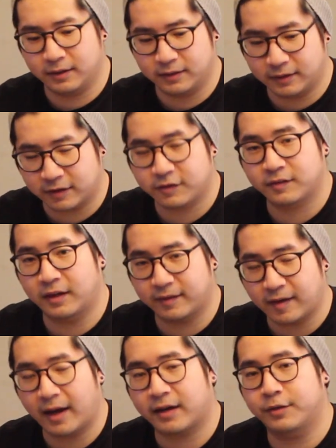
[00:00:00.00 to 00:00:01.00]
next
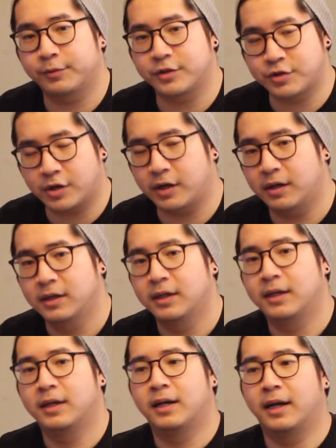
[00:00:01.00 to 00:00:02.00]
attacker would draw,
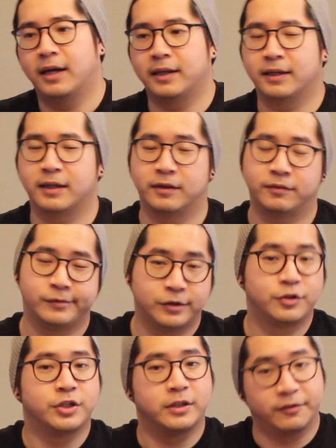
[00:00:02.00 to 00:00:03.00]
and then
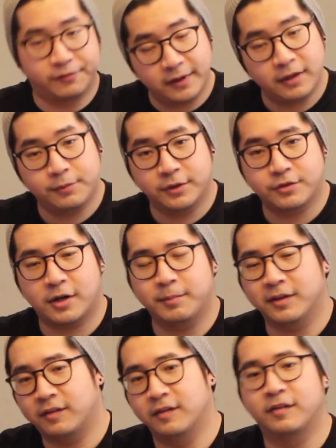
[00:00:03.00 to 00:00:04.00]
usually defender would draw.
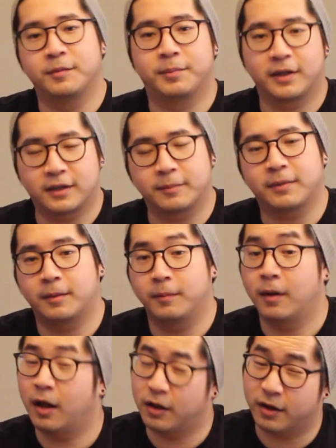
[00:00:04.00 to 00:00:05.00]
But since he picked up
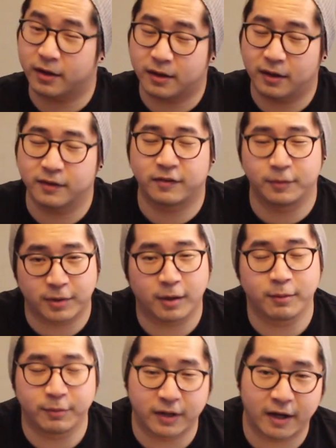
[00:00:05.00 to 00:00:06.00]
a lot of cards, he
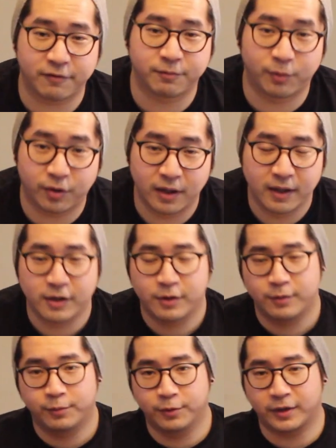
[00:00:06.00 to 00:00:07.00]
probably
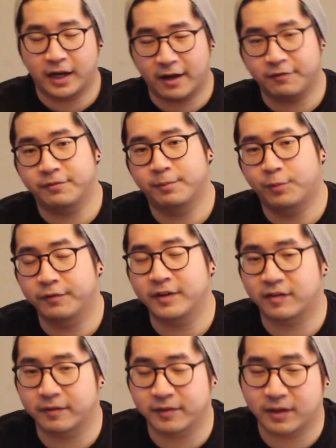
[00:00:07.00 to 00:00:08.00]
would have more than
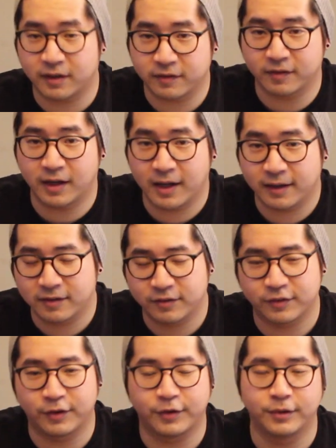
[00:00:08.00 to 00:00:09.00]
7 cards in hand,
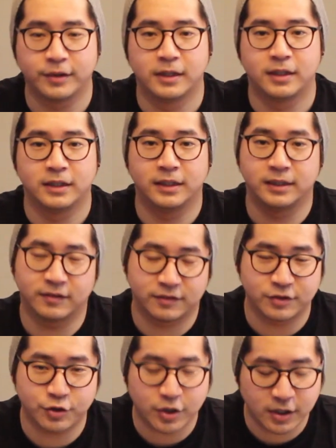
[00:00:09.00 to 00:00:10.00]
so he
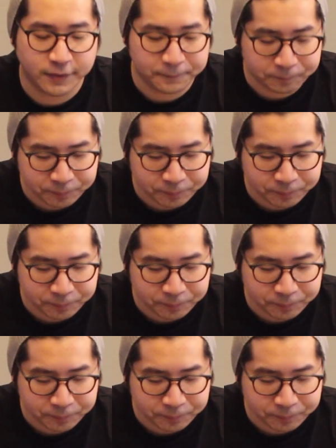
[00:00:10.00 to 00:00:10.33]
doesn't draw.